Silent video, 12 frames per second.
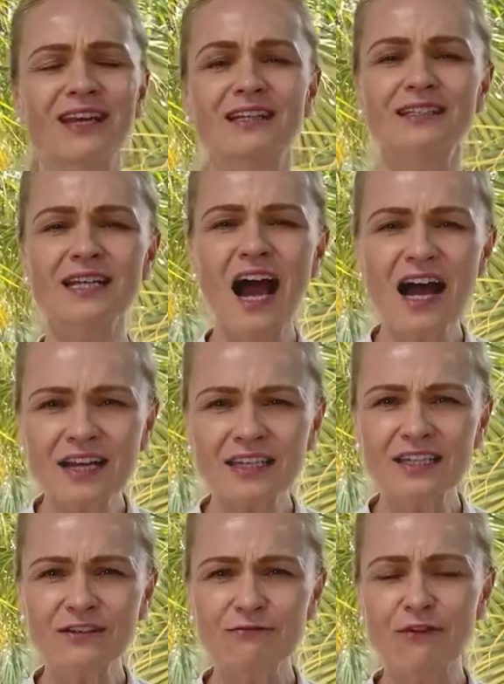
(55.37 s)
and
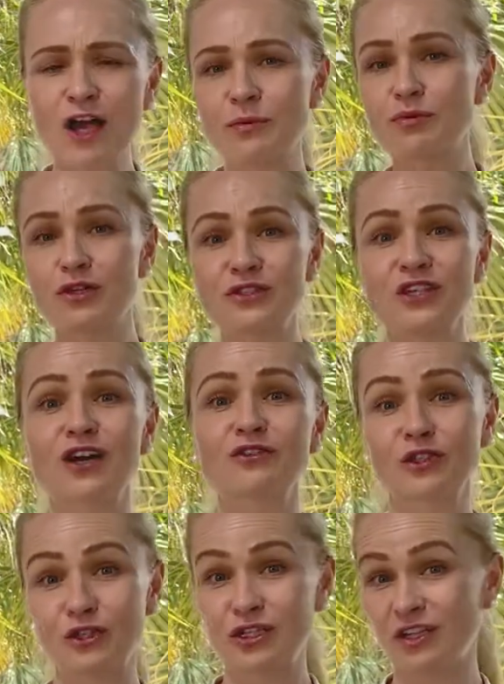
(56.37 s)
tiny fibers
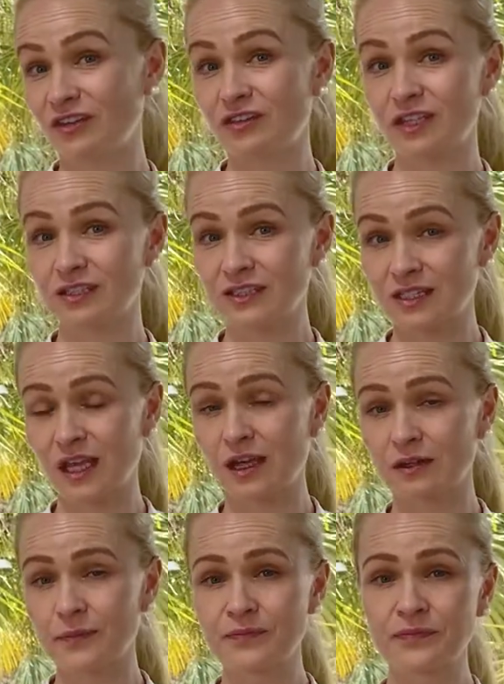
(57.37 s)
underneath the skin.